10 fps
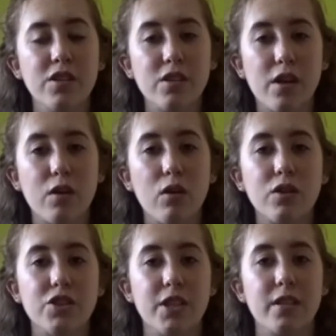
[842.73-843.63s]

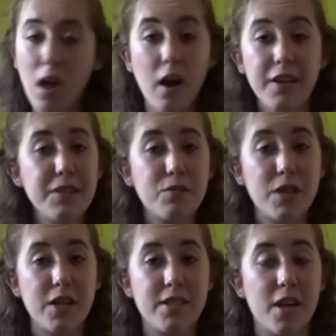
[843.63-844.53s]
psychology. I didn't
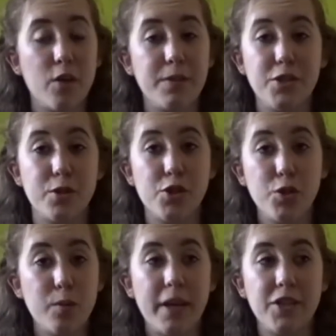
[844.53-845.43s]
realise that I would be doing
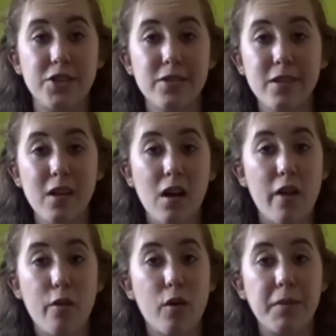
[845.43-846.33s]
2 majors.
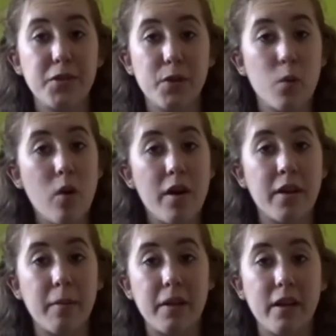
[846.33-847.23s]
I thought I'd be doing 1
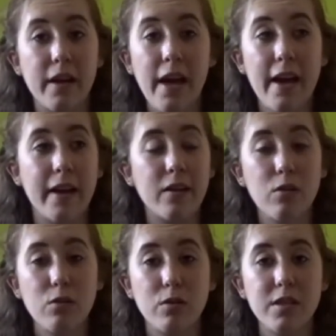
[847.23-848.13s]
and I'd be like, hey,
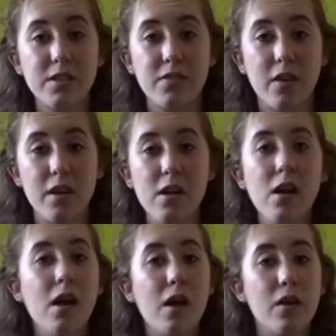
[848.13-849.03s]
cool, this is fun.
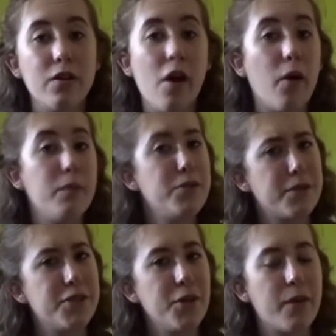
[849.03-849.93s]
No, I'm
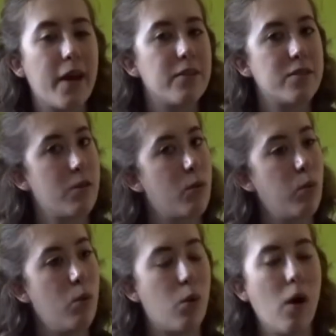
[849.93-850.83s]
doing 2 now, so
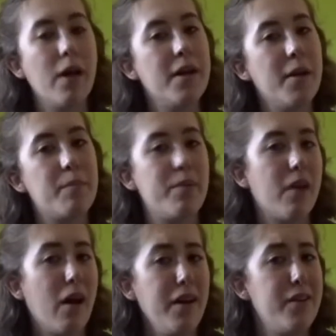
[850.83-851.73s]
woo.
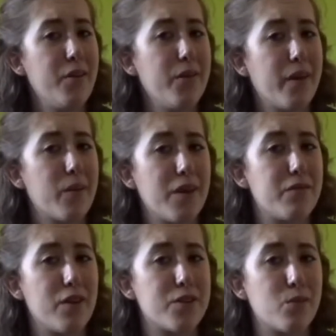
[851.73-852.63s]
But I didn't know that when I
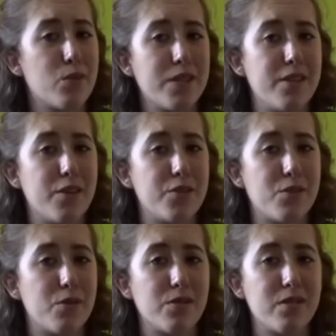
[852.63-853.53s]
first walked in those
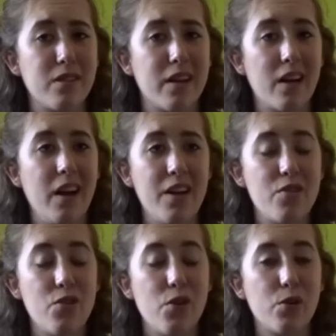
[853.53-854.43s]
doors. Like, I
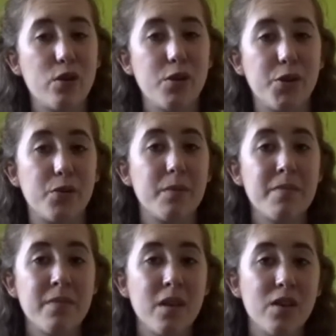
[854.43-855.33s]
had no clue.
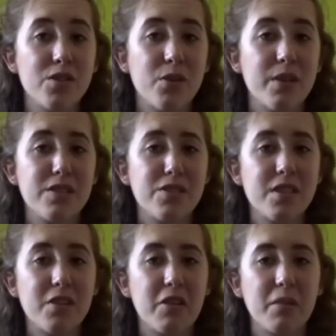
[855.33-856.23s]
So it's
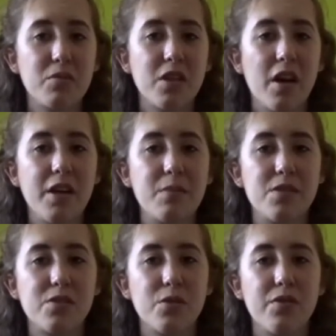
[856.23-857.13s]
just an incredible time
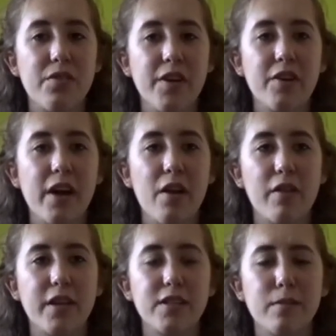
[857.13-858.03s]
to sort of figure
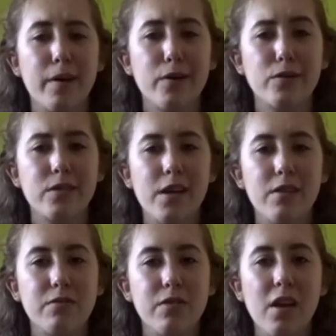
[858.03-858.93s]
out things about
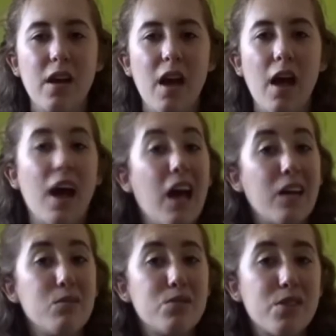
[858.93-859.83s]
yourself.
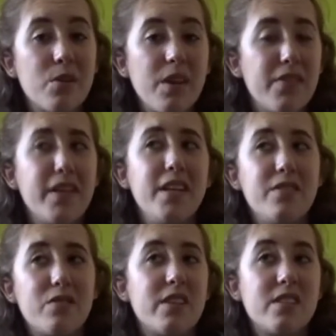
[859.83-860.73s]
And also, if you
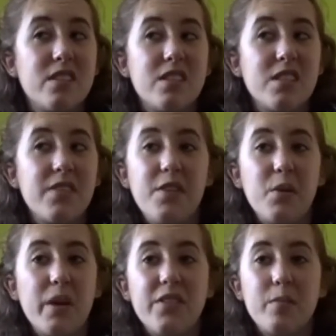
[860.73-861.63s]
live in residence, if
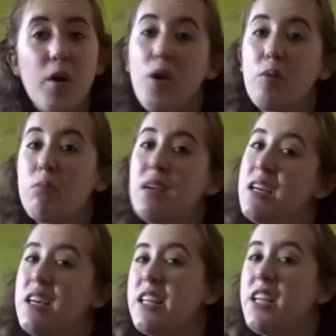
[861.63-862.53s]
you're away from home,
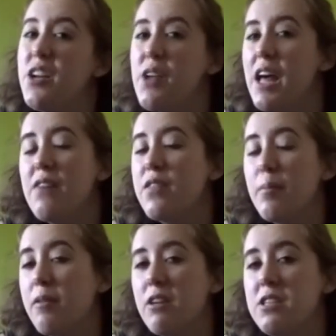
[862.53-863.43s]
you don't have the
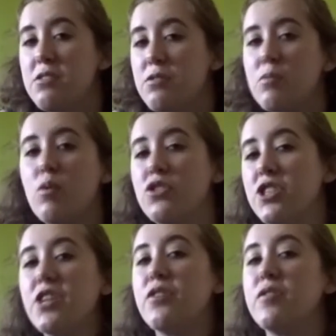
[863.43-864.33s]
parentals
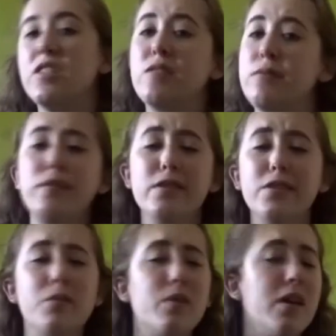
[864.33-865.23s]
watching over you. You
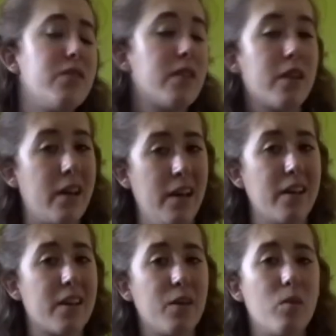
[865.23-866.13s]
can do whatever the
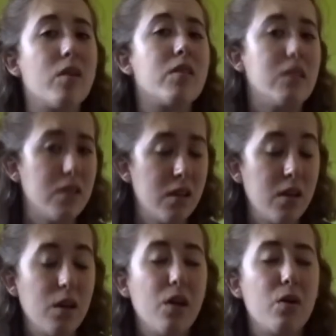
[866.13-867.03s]
heck you want.
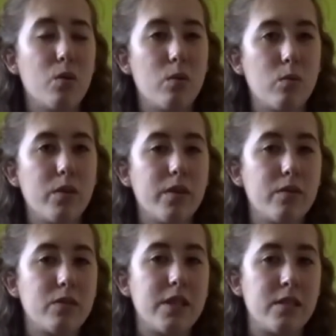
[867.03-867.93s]

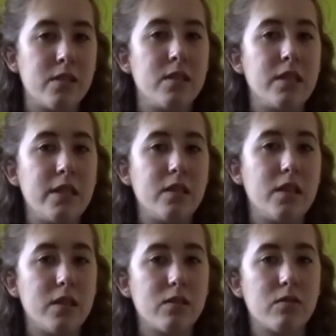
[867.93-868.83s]
Within reason and
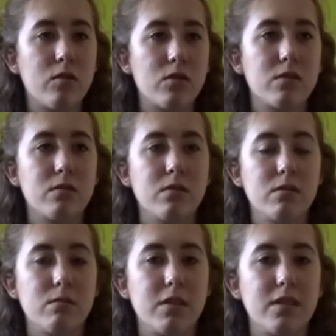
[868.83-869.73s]
legally, of course.
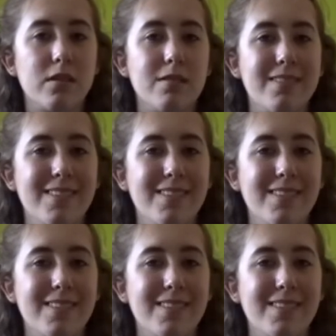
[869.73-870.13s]
Please.